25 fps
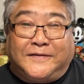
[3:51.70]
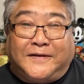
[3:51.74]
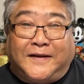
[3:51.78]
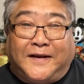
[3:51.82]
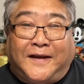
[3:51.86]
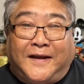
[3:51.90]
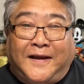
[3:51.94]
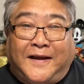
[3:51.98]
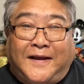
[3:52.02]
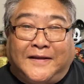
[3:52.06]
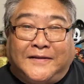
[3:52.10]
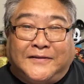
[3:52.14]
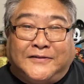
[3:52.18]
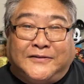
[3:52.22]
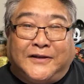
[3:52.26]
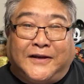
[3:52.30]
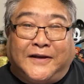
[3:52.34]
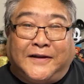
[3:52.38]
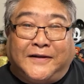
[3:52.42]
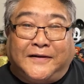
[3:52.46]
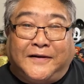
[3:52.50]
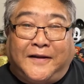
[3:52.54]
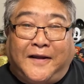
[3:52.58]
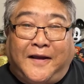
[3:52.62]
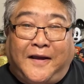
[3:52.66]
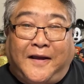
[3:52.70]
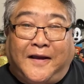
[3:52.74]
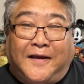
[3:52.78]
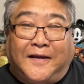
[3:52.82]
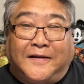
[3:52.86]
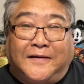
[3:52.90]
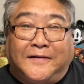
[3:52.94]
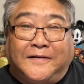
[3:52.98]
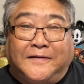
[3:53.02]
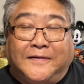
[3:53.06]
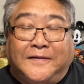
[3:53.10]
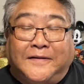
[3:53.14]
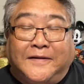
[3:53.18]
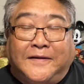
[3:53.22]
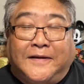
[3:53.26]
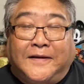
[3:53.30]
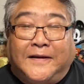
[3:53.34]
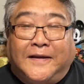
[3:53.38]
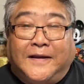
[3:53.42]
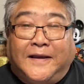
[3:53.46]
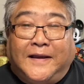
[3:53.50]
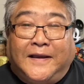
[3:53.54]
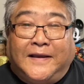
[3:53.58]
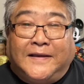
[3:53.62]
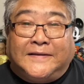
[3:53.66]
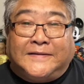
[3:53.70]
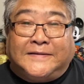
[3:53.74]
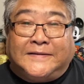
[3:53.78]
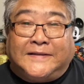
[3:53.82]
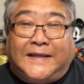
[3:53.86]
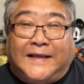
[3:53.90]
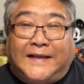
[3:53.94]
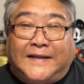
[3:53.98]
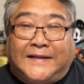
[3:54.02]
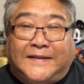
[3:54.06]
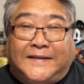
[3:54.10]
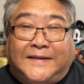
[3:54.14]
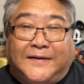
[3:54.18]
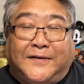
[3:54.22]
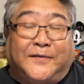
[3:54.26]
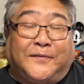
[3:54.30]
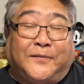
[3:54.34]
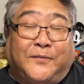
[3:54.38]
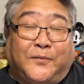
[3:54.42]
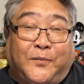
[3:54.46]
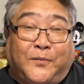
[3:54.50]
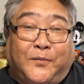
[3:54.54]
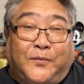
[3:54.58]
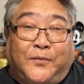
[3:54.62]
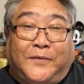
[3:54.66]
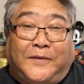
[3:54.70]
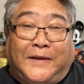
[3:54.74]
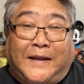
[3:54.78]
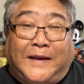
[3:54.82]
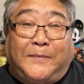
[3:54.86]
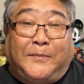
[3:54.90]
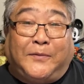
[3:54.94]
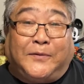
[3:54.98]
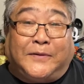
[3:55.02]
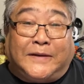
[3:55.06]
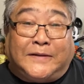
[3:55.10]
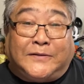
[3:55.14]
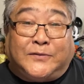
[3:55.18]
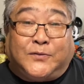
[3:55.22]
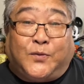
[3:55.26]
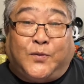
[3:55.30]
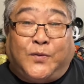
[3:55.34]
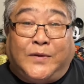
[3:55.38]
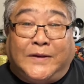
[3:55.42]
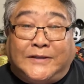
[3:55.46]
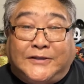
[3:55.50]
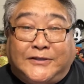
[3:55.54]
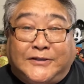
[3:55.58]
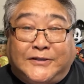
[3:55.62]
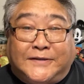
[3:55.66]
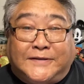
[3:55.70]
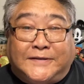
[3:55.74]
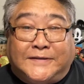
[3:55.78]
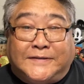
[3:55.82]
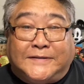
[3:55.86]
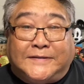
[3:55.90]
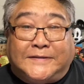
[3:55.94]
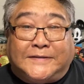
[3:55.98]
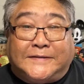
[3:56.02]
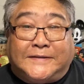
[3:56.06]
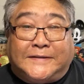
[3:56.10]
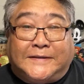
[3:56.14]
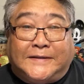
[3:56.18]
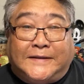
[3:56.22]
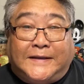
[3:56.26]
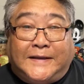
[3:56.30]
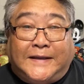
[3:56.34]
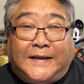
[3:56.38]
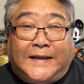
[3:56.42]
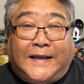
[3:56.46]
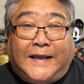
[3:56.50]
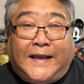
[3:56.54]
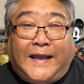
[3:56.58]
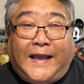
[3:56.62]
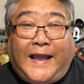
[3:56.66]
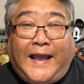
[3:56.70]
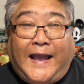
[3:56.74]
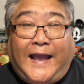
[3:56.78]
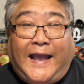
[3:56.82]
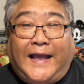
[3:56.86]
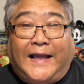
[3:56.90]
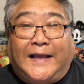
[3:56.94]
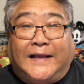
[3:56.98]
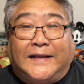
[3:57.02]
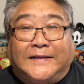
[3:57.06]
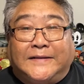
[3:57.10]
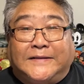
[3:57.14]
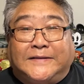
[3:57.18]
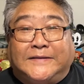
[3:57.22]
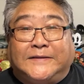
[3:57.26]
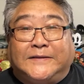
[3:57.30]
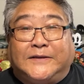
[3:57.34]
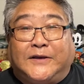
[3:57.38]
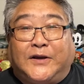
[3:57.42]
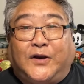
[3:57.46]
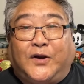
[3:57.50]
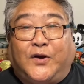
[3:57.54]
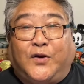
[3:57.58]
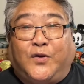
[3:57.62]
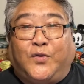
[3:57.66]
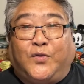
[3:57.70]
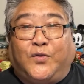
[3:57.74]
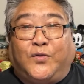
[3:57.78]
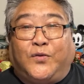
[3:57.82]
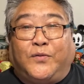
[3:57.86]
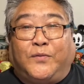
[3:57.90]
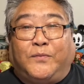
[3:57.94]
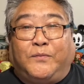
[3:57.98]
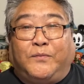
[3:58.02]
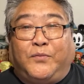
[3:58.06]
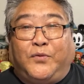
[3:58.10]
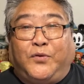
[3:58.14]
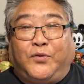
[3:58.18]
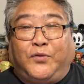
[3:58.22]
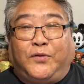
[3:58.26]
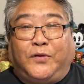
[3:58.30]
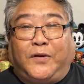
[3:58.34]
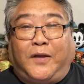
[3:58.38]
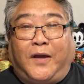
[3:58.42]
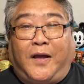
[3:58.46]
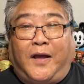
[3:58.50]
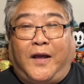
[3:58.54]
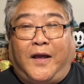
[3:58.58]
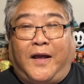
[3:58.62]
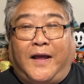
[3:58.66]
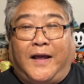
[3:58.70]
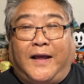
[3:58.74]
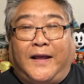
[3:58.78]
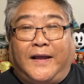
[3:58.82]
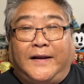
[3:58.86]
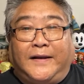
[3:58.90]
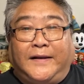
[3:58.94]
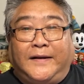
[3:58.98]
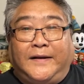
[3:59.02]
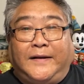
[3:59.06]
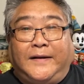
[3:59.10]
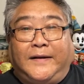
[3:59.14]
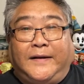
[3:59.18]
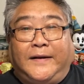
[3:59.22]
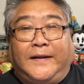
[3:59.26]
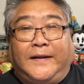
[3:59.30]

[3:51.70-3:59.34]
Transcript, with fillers: uh, Xianlong, is that they're labeled as witches. And so Mulan